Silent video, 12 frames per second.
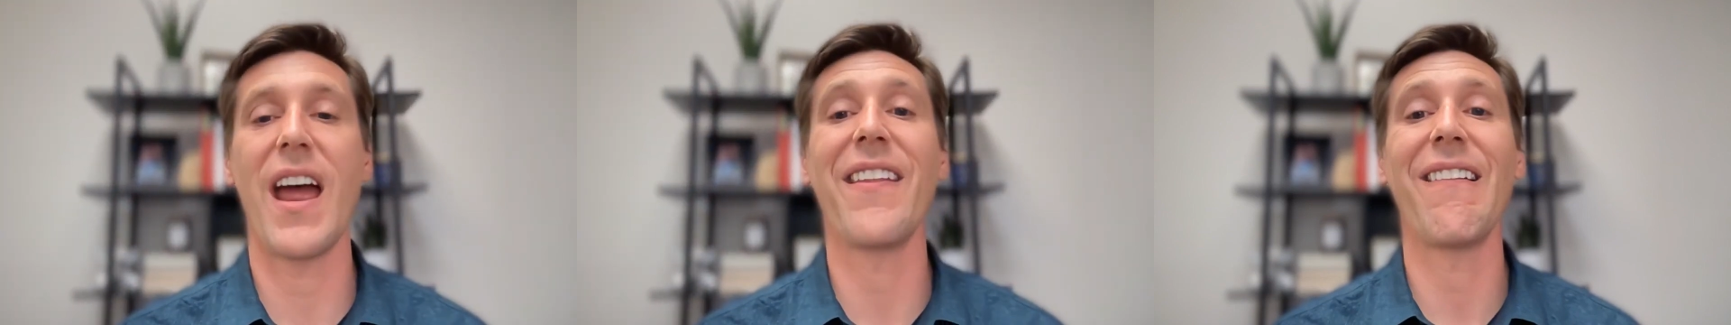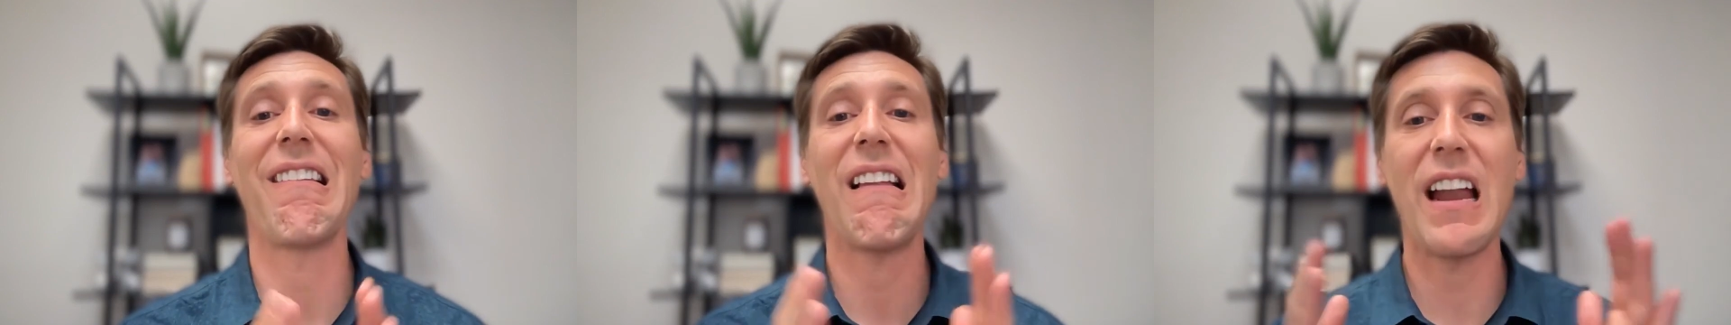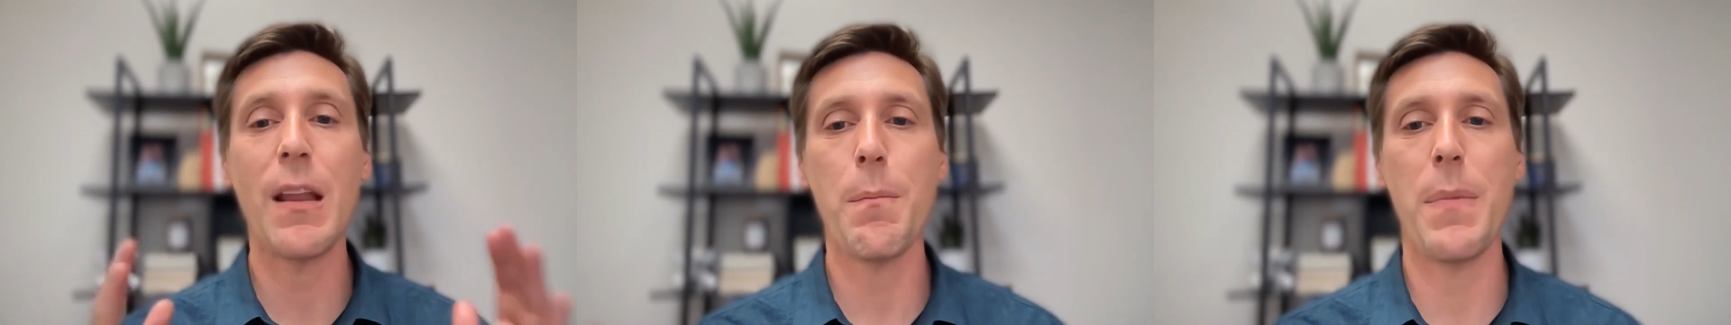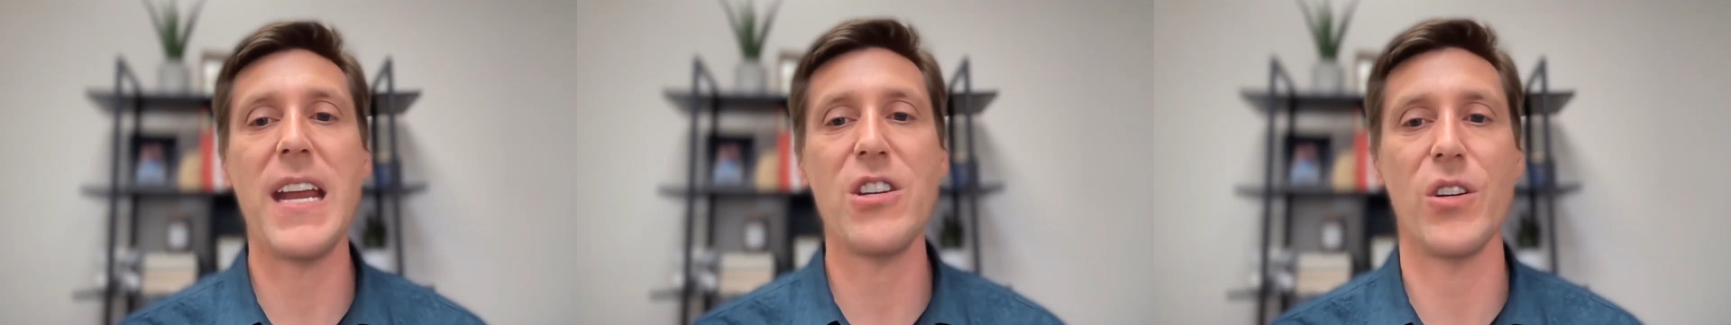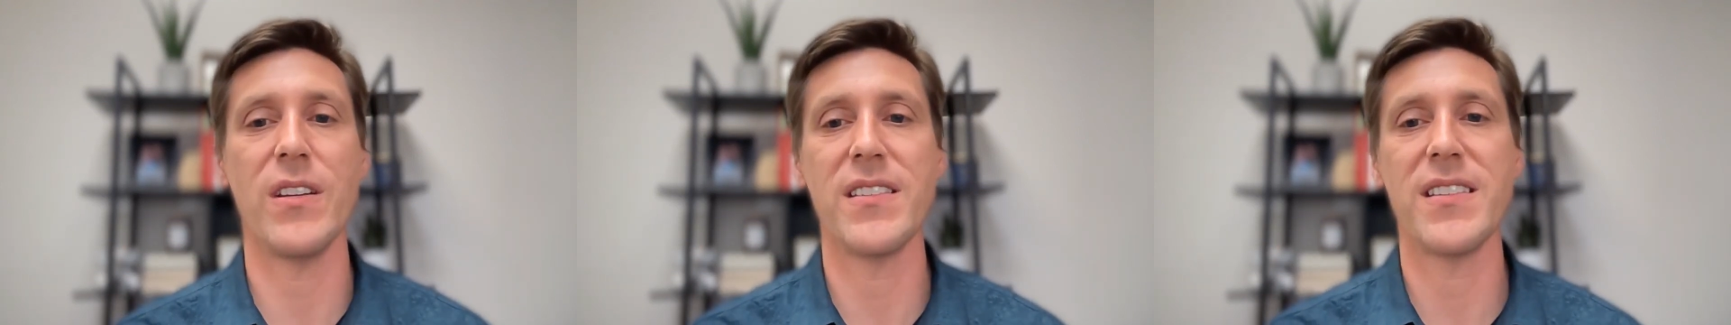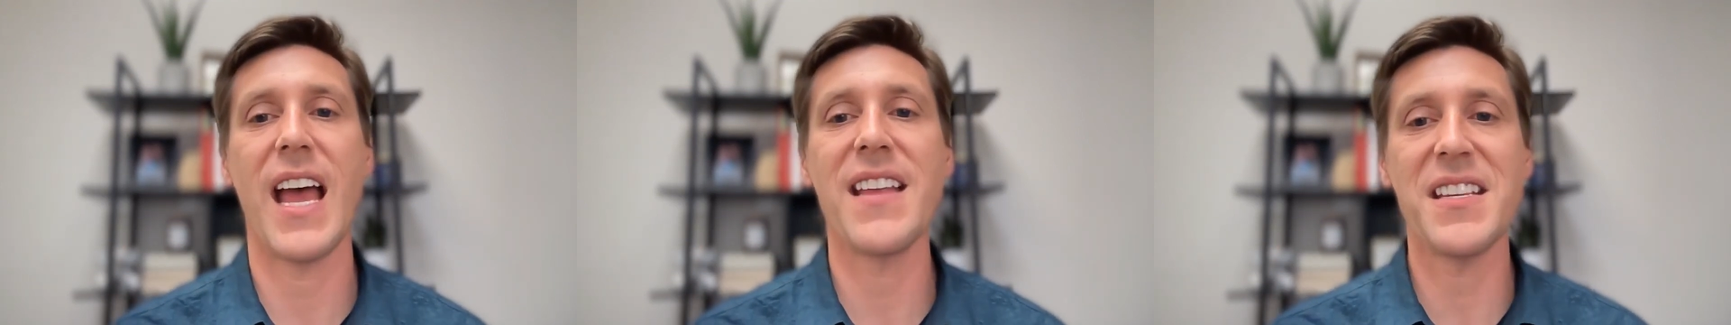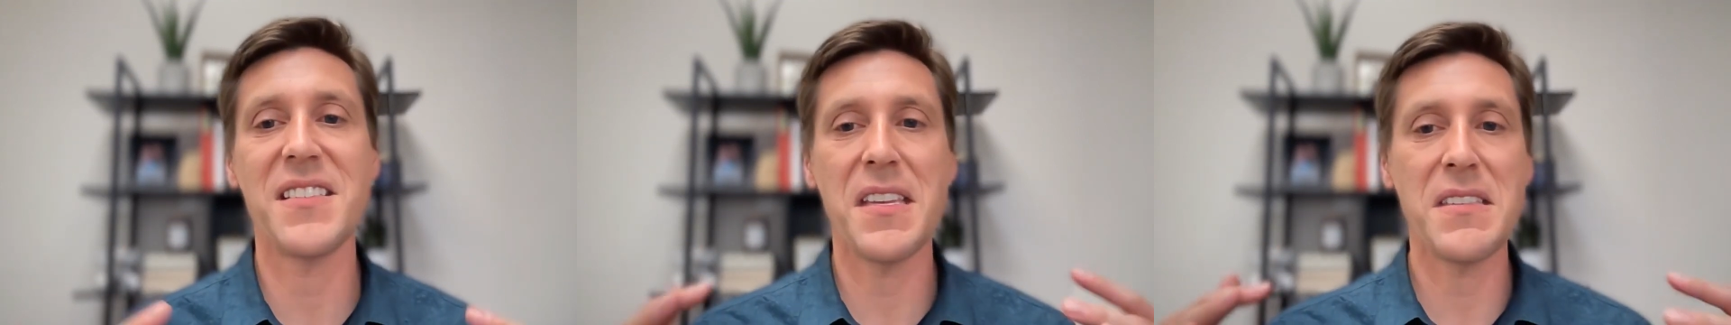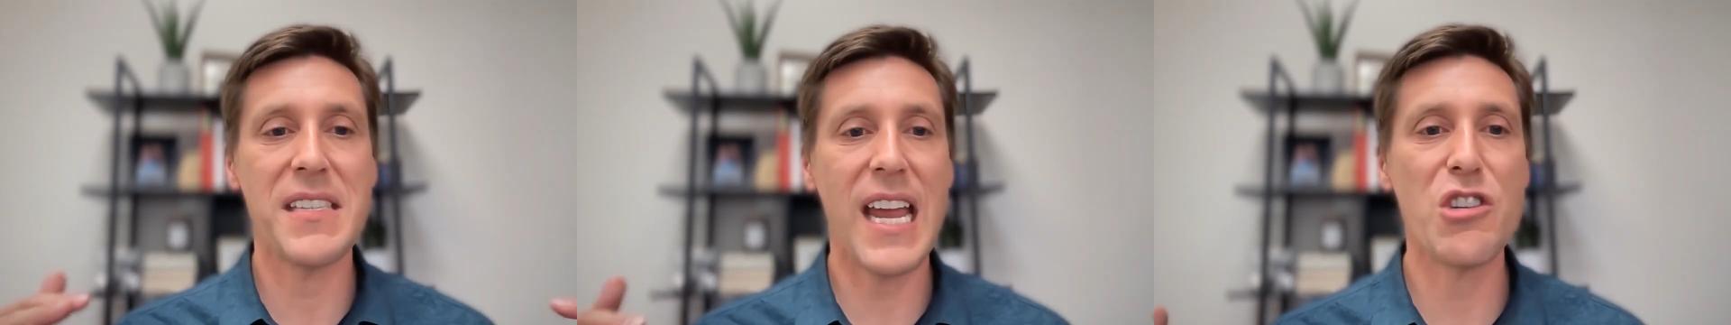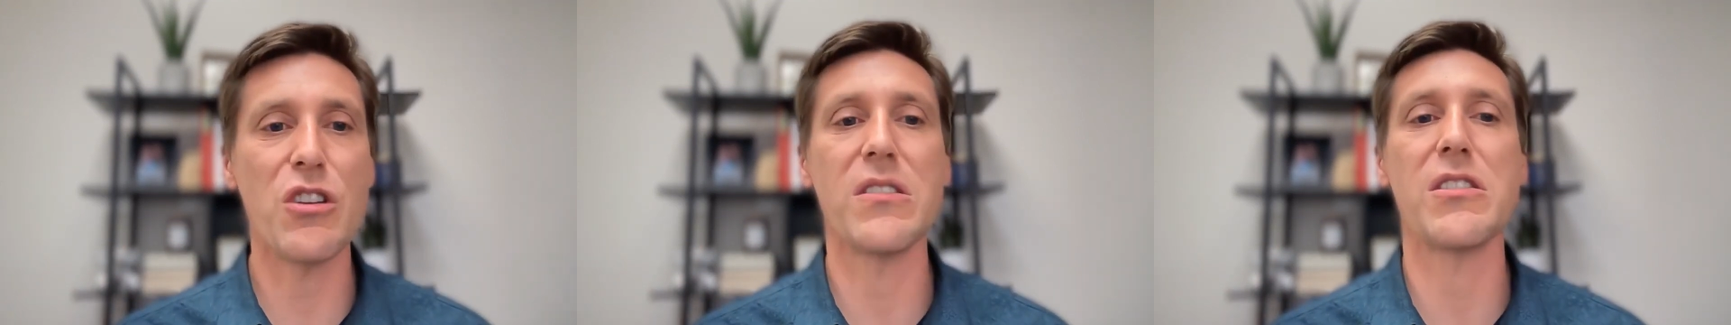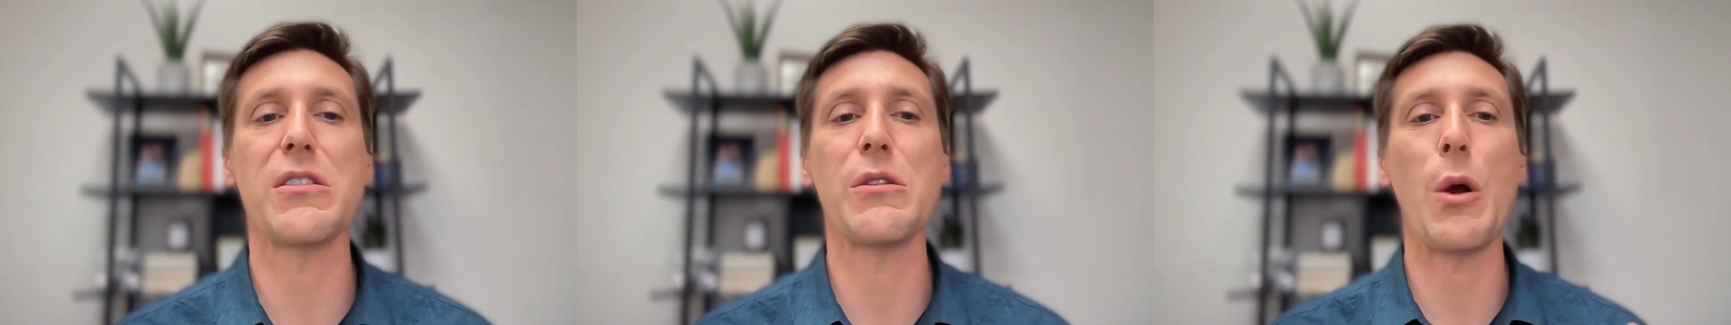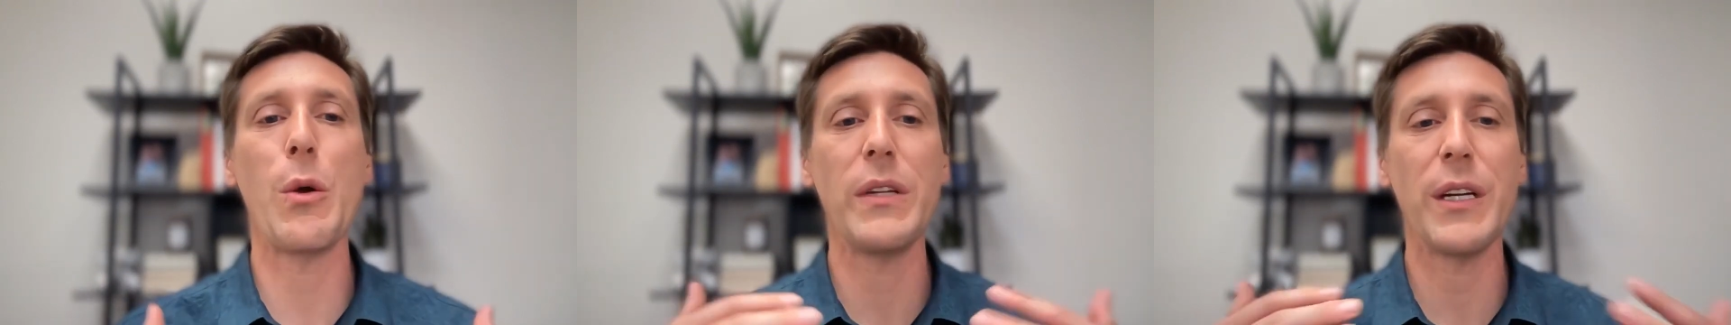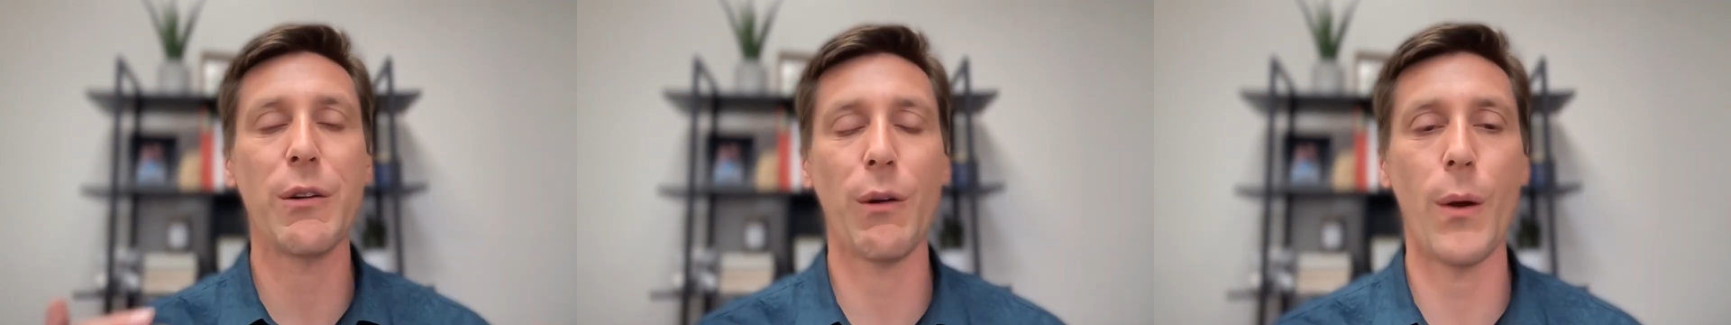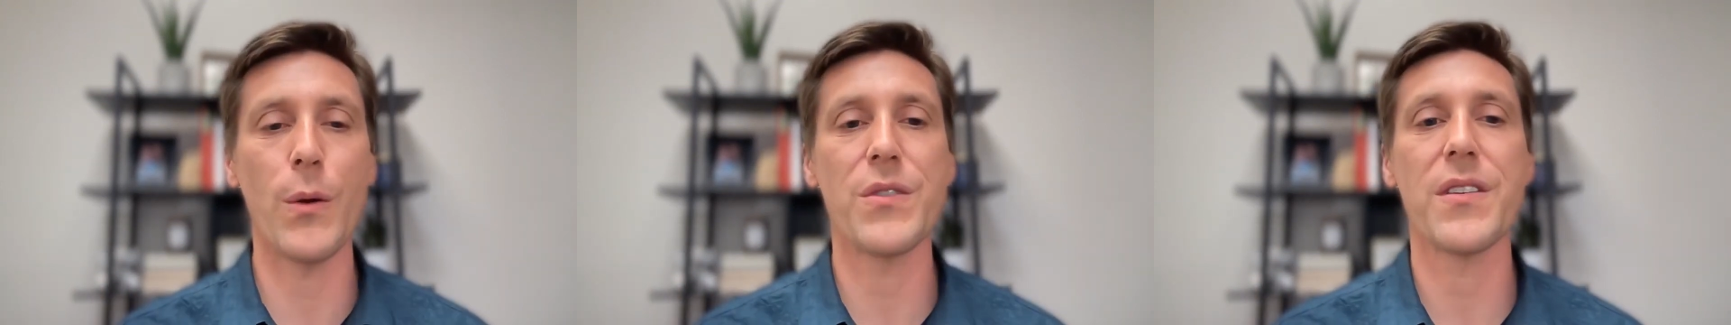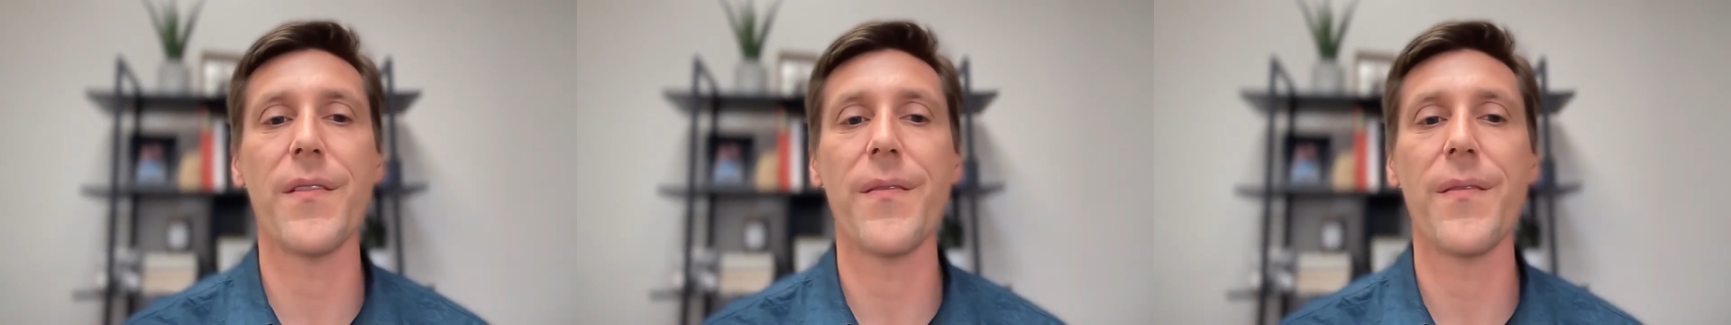and a lot of patience as the sensation slowly grows.